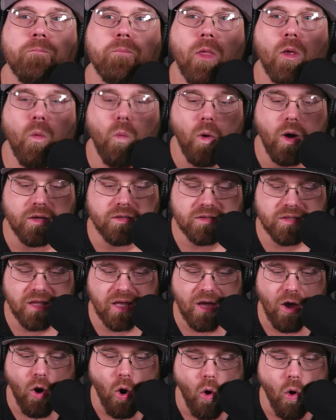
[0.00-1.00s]
was
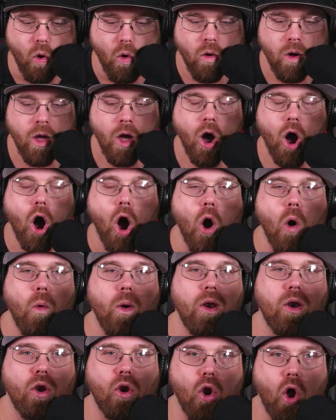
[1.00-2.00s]
the whole
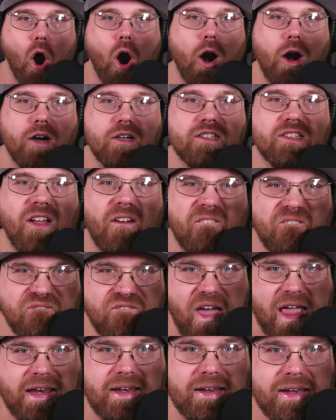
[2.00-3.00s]
Owen Lars
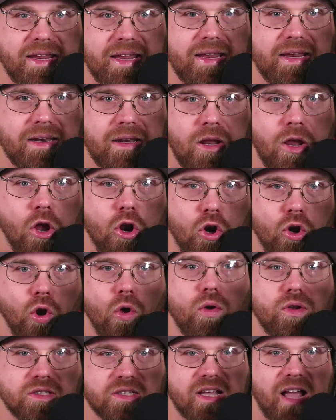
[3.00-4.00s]
defending
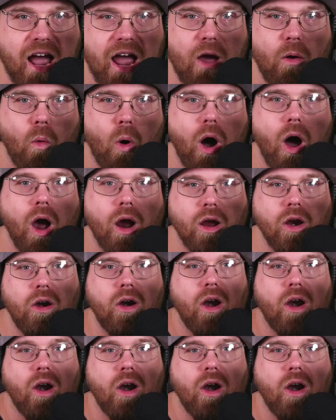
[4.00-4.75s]
Luke Skywalker